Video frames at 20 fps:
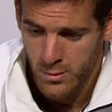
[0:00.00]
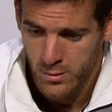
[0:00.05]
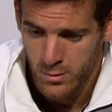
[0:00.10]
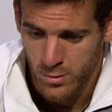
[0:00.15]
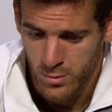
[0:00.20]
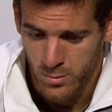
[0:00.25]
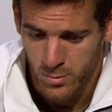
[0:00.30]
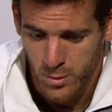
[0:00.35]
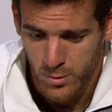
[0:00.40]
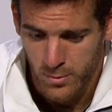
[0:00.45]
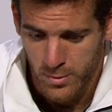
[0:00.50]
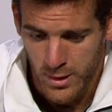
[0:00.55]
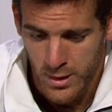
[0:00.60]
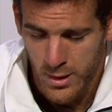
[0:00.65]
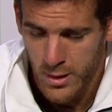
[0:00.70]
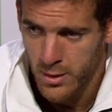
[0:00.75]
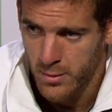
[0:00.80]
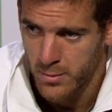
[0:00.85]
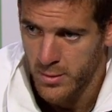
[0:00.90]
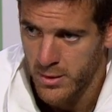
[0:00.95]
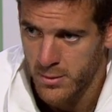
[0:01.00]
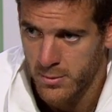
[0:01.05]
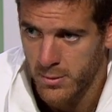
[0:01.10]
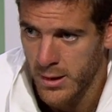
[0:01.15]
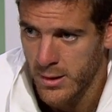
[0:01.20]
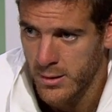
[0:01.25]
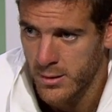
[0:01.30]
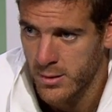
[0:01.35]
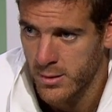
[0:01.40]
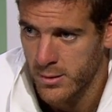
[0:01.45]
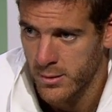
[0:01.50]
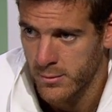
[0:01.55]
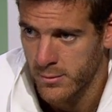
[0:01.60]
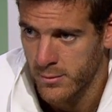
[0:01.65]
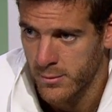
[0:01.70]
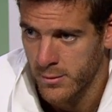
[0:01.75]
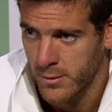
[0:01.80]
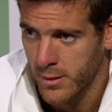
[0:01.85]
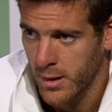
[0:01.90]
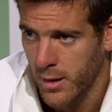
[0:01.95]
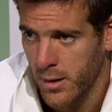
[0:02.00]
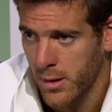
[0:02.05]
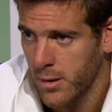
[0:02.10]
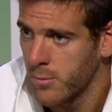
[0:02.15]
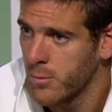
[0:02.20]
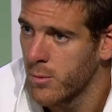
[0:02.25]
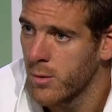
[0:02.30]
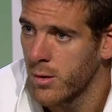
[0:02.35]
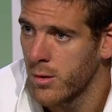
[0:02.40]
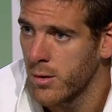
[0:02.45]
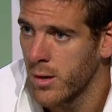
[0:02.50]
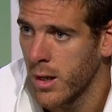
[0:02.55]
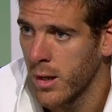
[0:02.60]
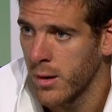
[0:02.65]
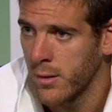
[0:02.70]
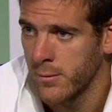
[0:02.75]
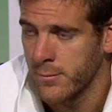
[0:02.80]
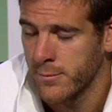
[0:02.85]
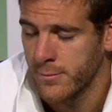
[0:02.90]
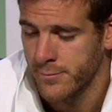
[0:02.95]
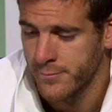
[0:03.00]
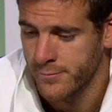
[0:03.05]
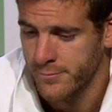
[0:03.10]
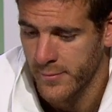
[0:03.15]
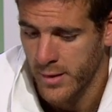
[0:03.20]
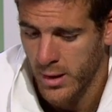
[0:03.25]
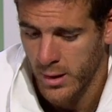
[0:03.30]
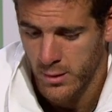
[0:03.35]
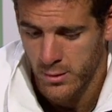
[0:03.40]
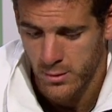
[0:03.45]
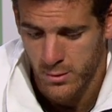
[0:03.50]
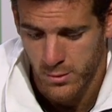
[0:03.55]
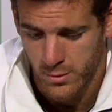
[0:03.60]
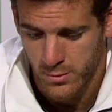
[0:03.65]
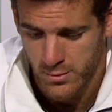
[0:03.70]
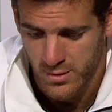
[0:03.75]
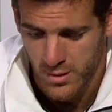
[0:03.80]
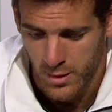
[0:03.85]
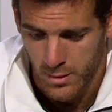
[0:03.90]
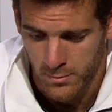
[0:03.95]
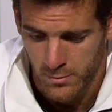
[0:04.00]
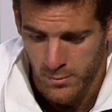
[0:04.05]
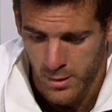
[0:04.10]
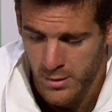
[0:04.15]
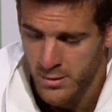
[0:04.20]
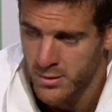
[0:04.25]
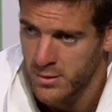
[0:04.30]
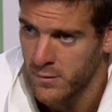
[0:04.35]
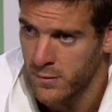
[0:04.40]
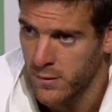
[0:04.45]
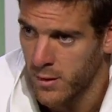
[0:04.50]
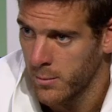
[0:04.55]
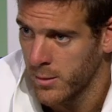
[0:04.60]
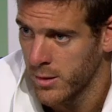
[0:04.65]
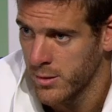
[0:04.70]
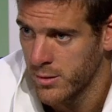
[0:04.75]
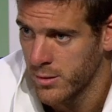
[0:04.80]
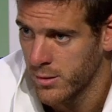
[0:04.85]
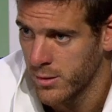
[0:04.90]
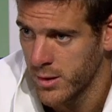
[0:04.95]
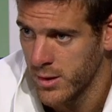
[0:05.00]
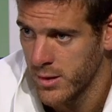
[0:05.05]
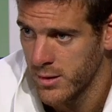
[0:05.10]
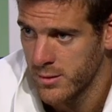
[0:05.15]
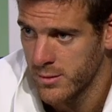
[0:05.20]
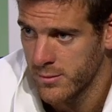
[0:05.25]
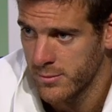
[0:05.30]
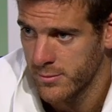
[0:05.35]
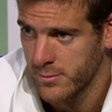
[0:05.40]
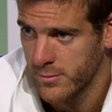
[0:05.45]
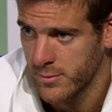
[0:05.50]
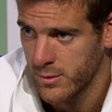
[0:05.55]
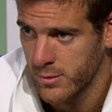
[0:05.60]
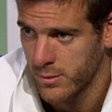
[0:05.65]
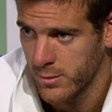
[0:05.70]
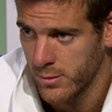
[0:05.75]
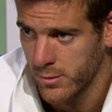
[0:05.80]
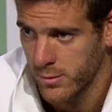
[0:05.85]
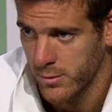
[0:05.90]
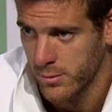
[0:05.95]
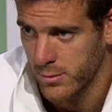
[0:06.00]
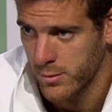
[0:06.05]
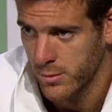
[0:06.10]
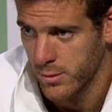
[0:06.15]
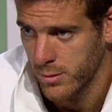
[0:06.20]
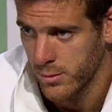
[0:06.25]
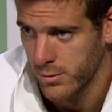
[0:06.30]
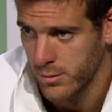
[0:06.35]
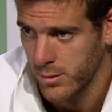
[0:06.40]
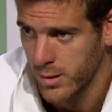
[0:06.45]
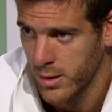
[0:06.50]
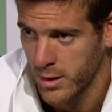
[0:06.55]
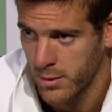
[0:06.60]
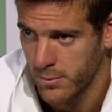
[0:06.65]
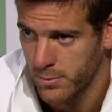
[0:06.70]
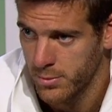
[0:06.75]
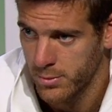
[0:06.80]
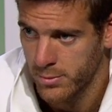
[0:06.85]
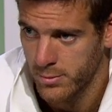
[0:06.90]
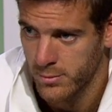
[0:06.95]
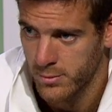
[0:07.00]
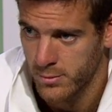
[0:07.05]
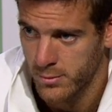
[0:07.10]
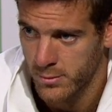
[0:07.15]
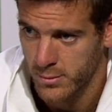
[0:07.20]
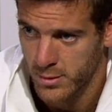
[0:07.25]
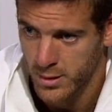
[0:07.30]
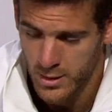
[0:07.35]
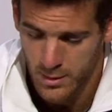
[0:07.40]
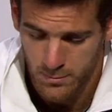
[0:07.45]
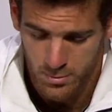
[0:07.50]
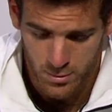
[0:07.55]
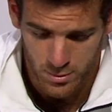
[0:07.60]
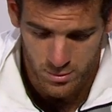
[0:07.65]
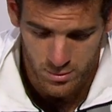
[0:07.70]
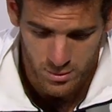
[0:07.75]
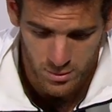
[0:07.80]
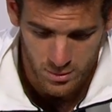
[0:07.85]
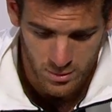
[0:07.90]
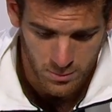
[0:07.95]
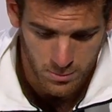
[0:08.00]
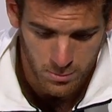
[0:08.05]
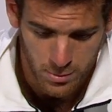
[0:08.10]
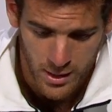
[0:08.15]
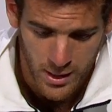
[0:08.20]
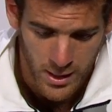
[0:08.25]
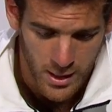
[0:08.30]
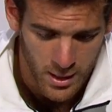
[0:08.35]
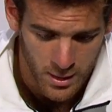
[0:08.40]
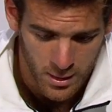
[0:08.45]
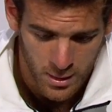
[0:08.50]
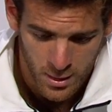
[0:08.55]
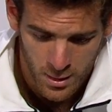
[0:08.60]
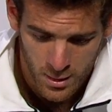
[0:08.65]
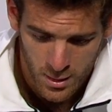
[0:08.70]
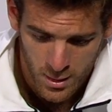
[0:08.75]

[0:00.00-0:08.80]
to move a little bit, but nothing more. And I took some anti-inflammatories to keep continue playing.